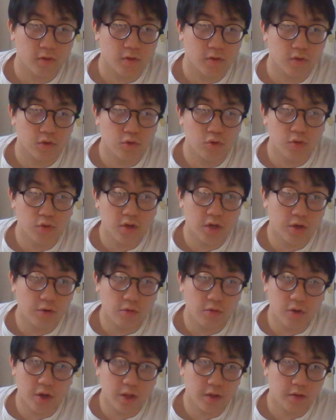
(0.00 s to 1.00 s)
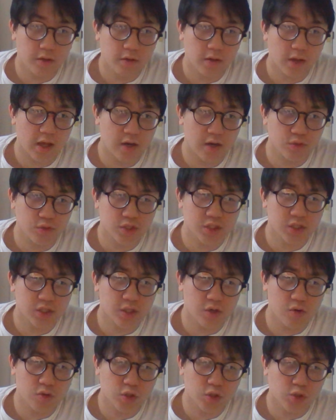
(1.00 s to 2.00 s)
uni degree. And he was
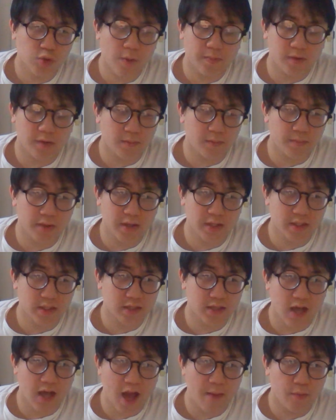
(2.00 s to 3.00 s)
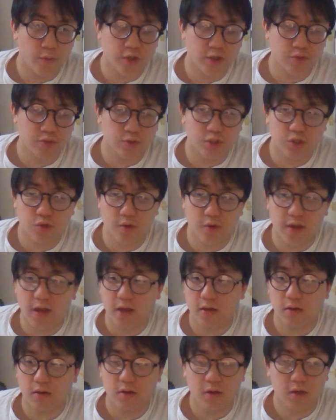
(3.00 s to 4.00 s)
still swept up in this time which he was doing
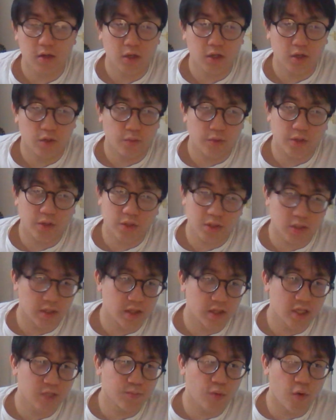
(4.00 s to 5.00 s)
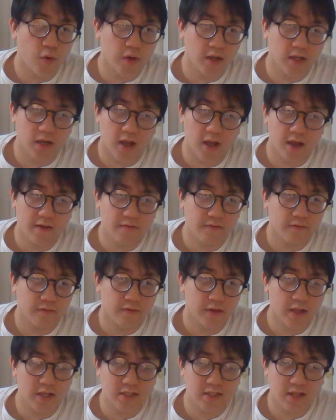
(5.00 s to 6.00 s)
it, which at this point in
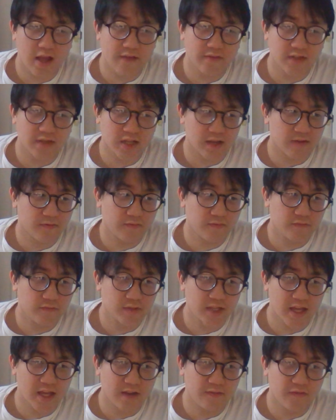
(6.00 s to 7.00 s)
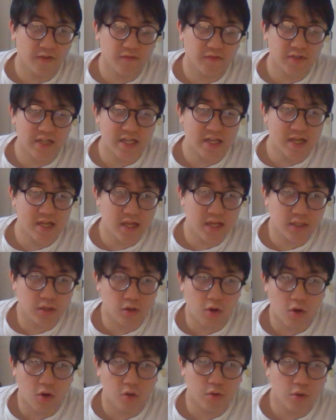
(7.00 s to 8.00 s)
life, his life is like 10, 15 years
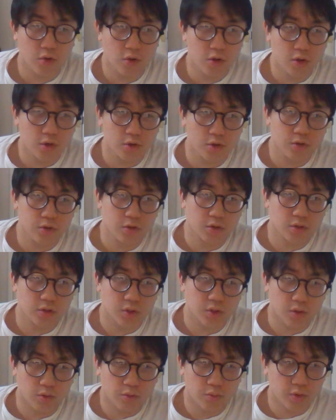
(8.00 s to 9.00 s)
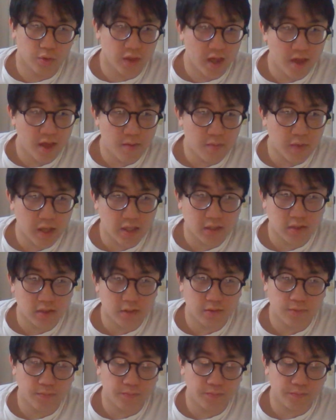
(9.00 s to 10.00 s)
ago. So with him, he's